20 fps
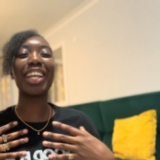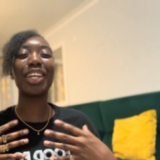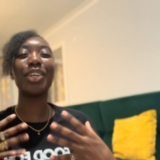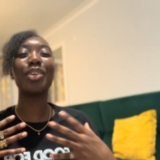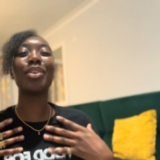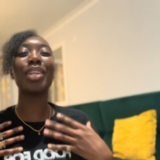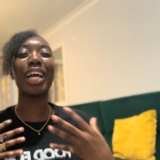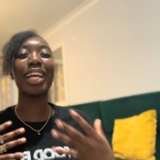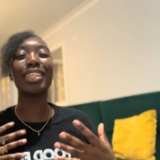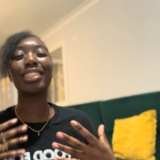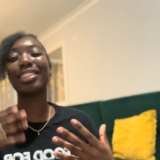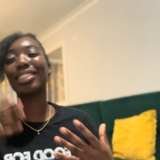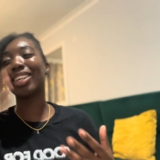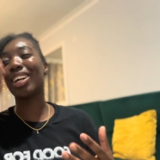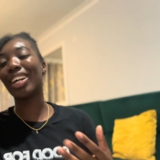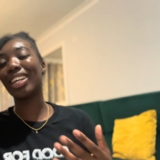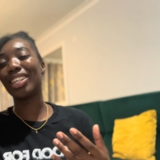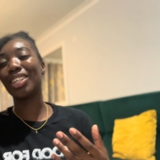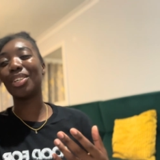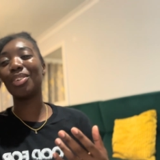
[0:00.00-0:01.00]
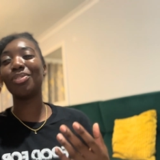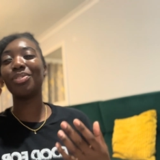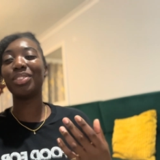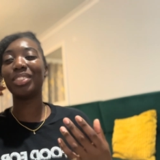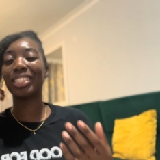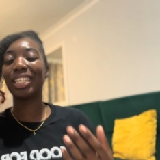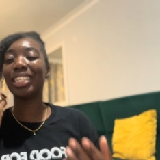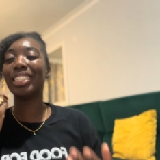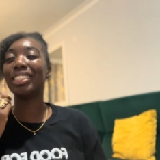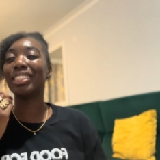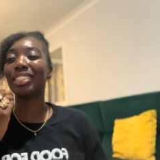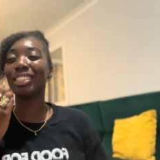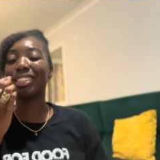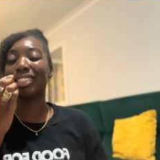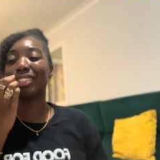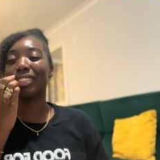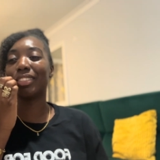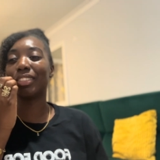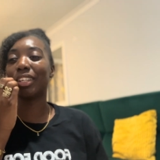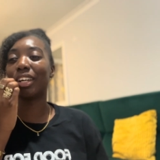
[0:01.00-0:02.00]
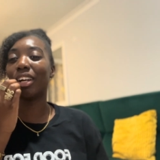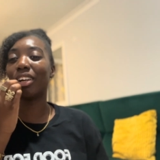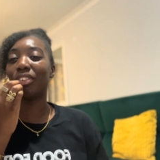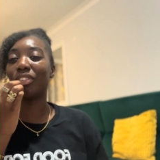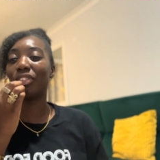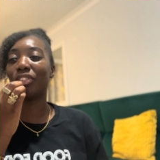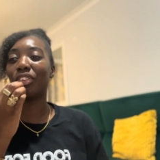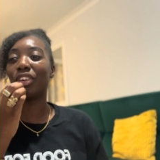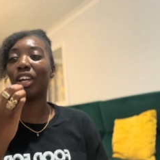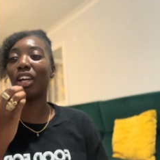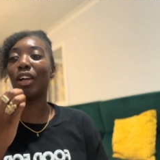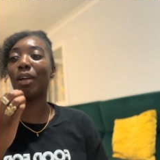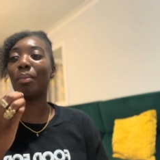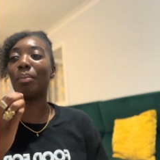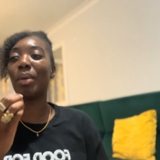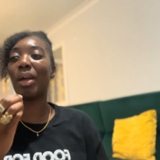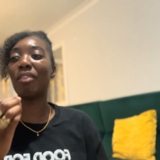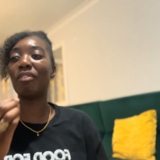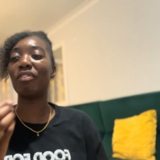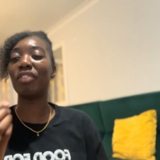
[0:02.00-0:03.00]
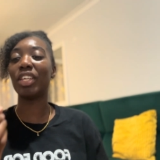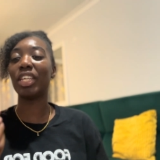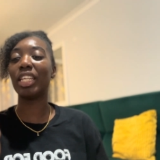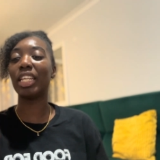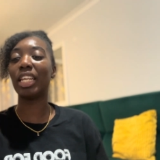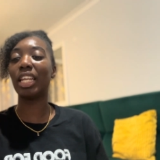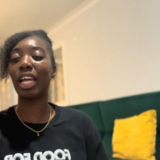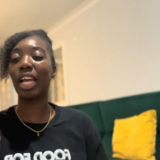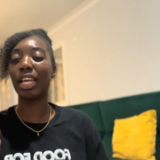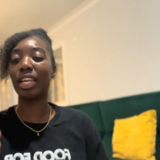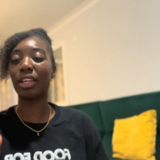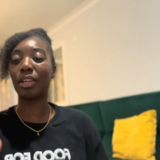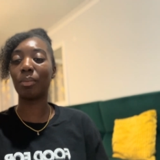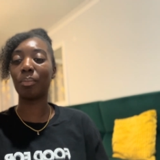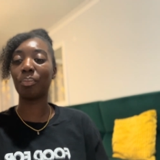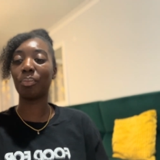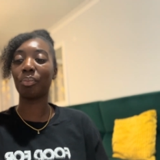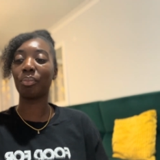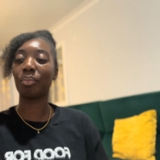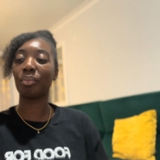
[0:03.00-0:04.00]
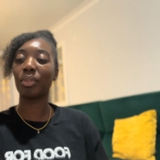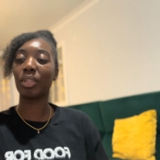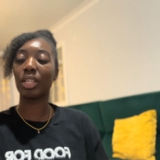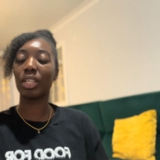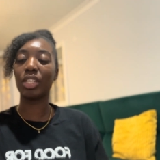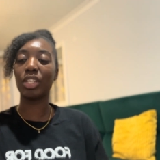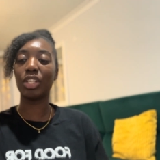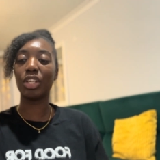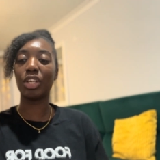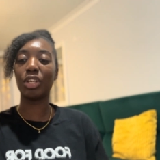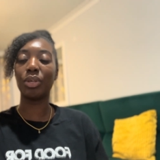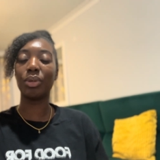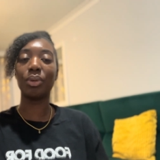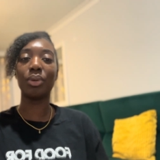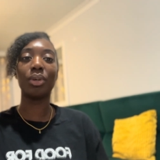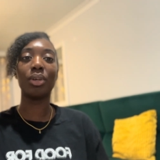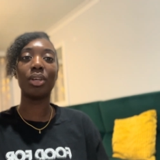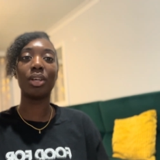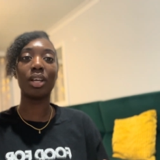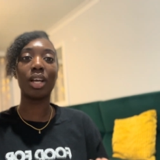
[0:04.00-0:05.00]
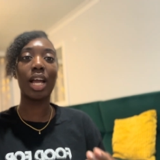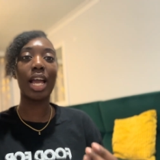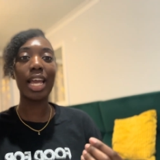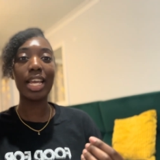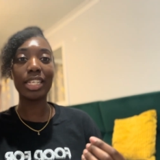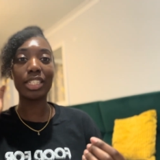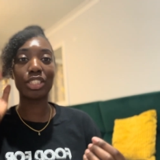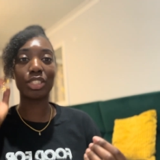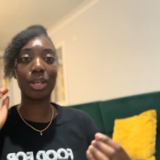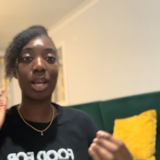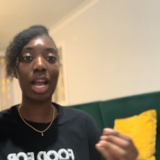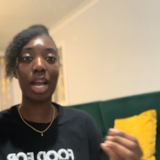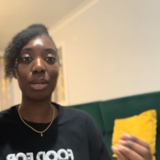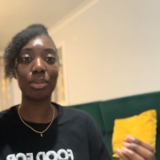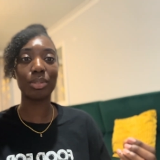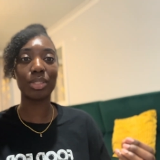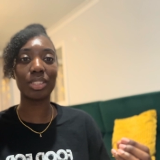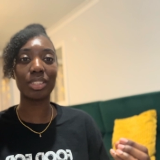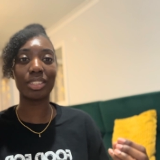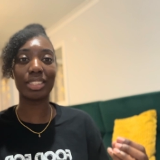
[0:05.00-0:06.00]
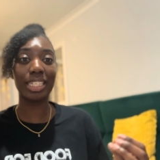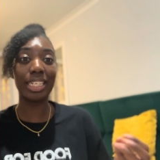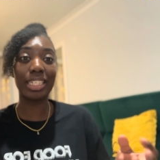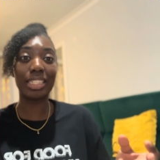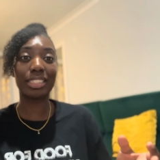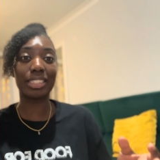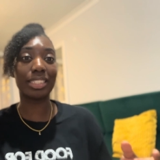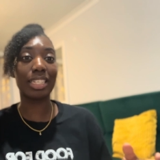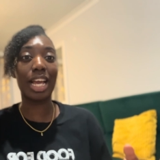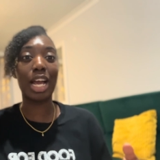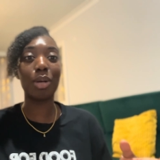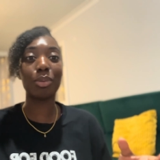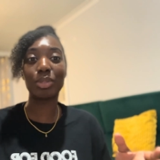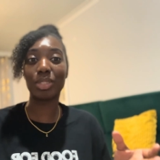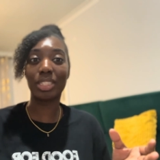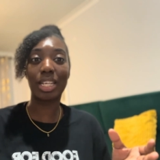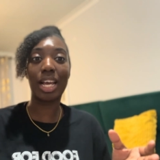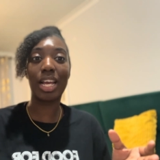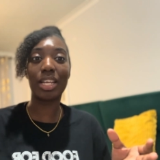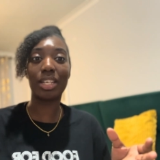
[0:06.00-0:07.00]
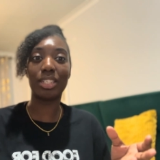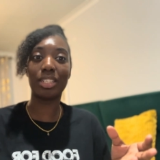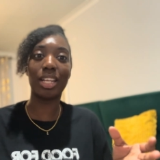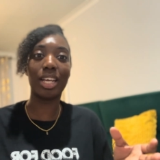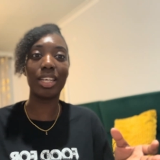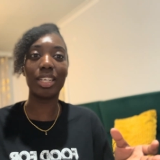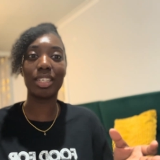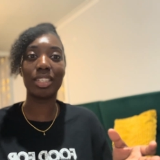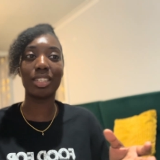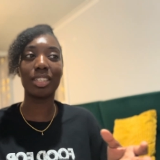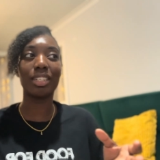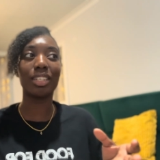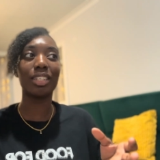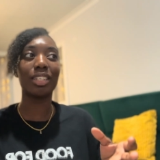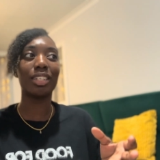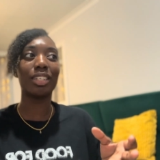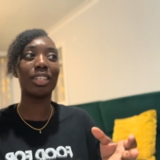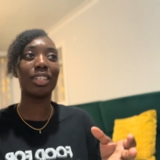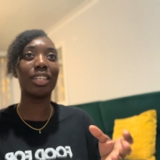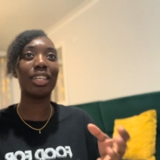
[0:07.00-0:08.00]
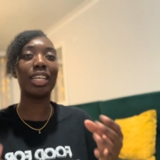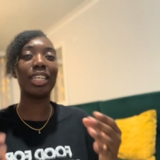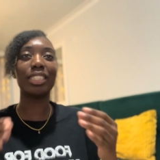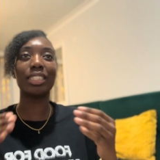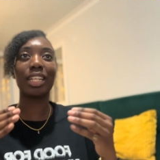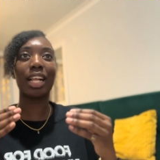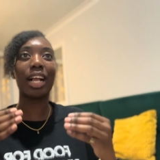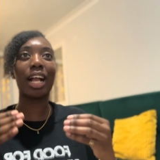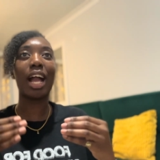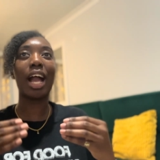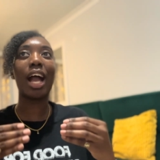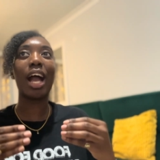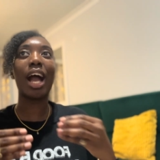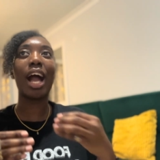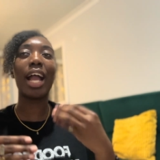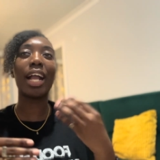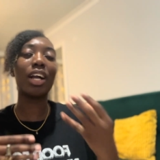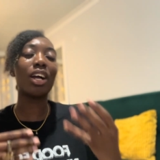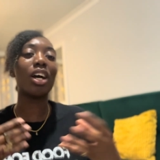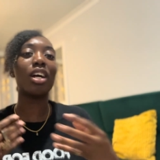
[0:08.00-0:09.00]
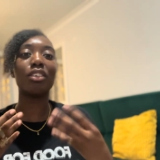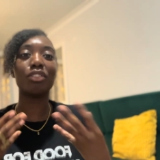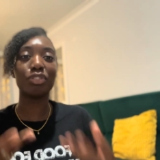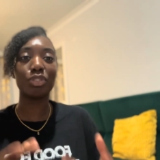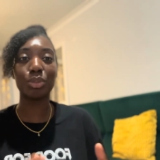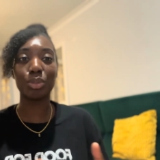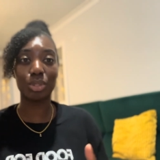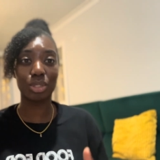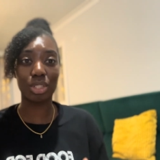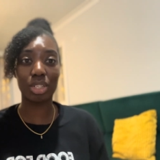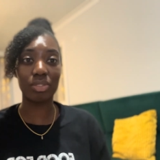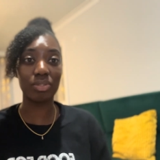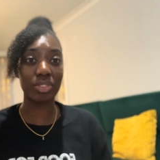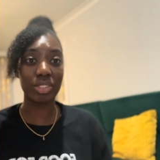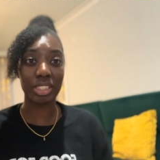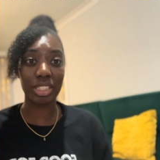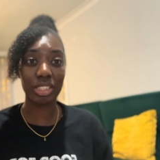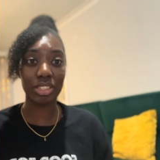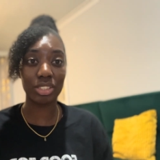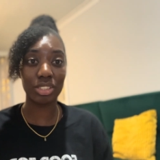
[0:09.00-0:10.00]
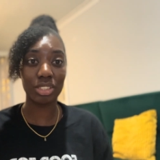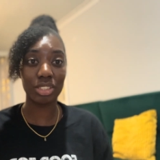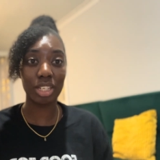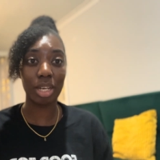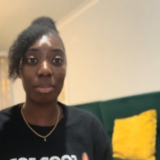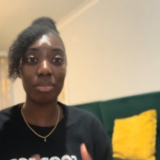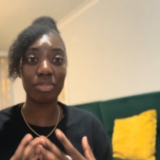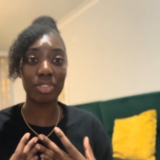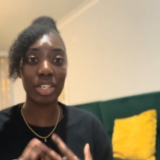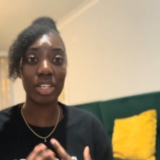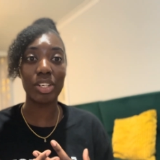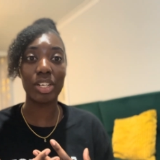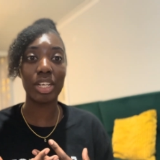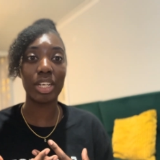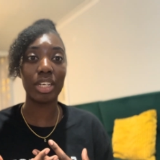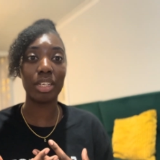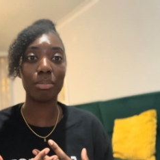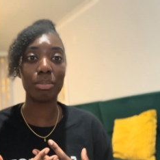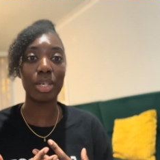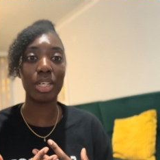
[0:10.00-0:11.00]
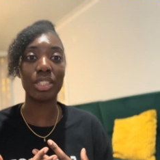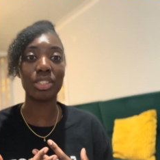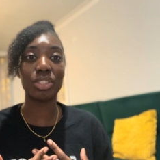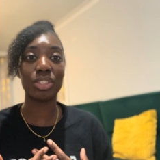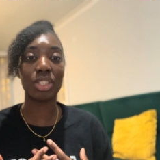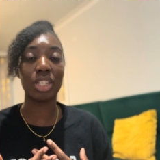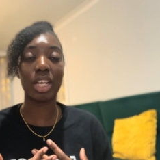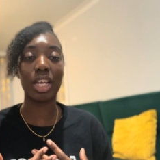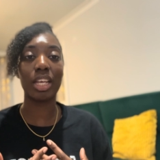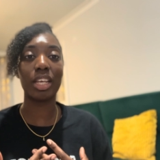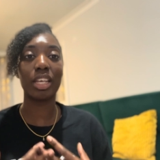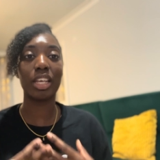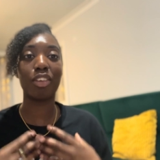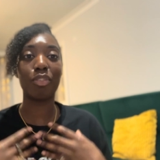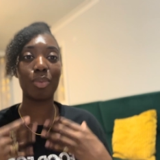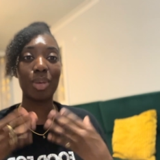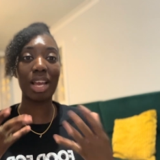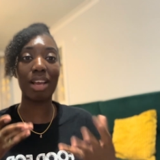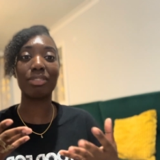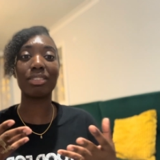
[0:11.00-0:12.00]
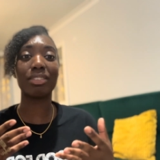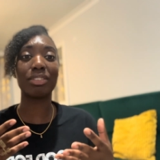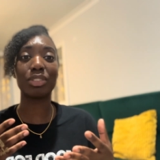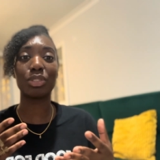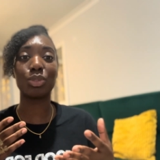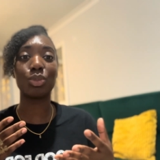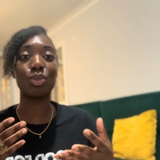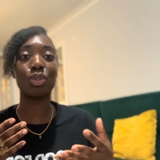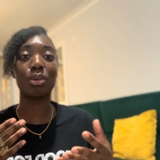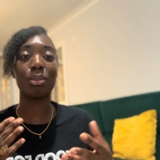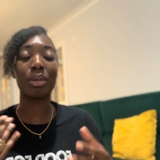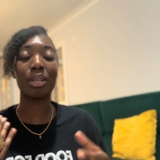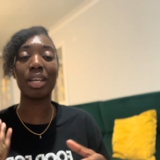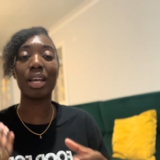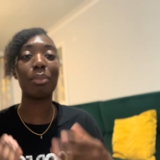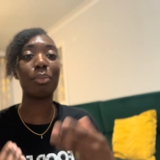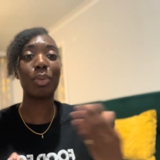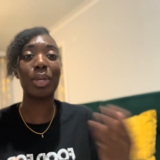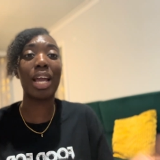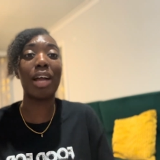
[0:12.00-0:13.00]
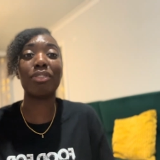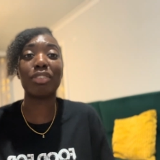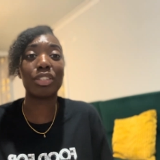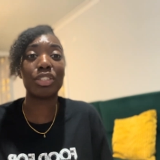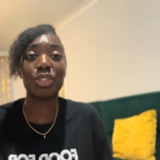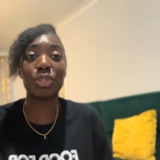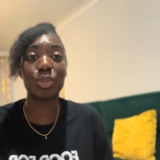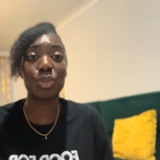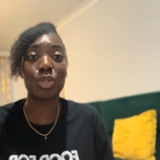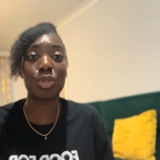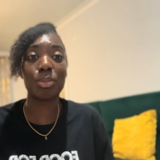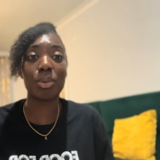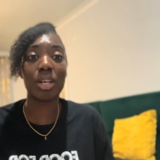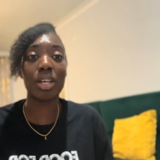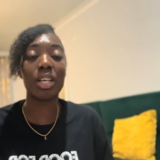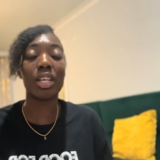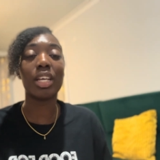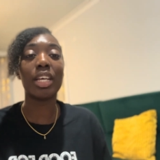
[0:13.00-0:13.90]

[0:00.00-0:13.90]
don't like starting conversations and stuff, and feeling like, you know, hey, so how was this and how was that? And like, it's like I can't force a conversation. I'm very much like, if we have something to talk about, we have something to talk about.